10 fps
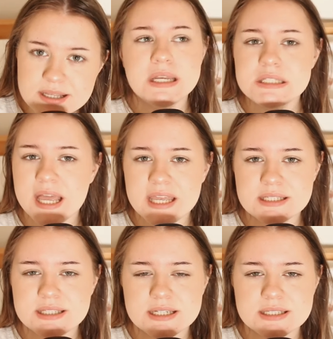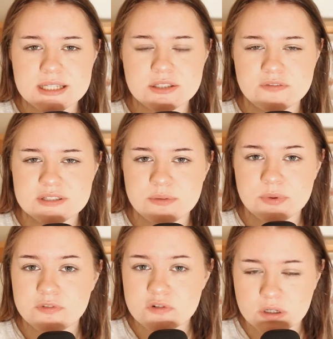Peter Hastings is obviously
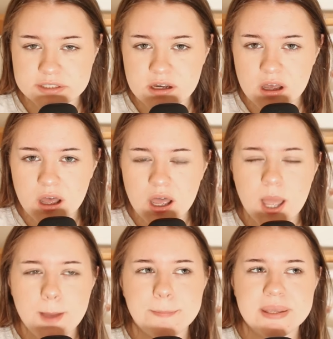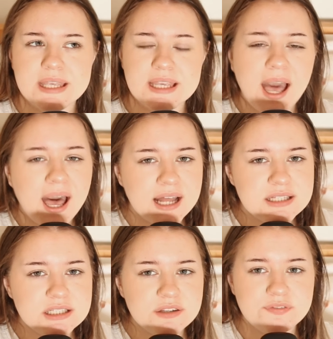with Veronica, but he
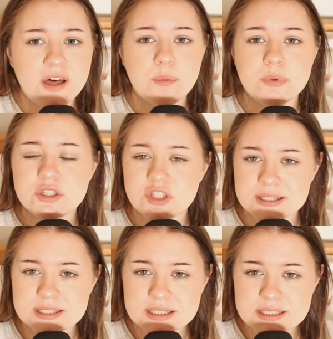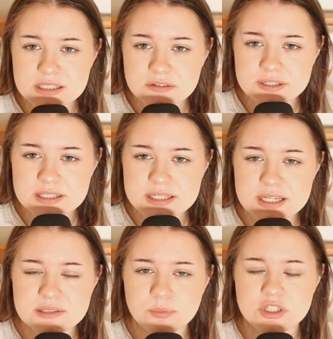had an affair with Jessica De
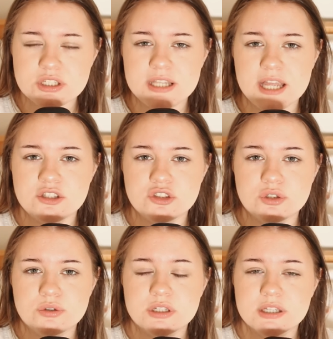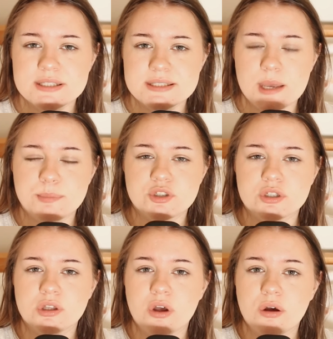Laurentiis, which led to the
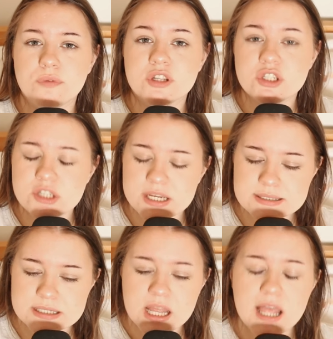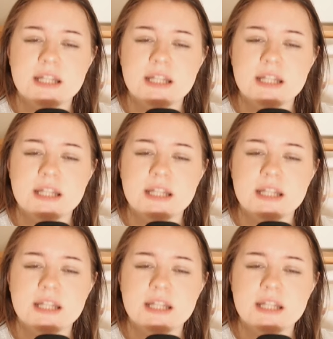conception of Jason.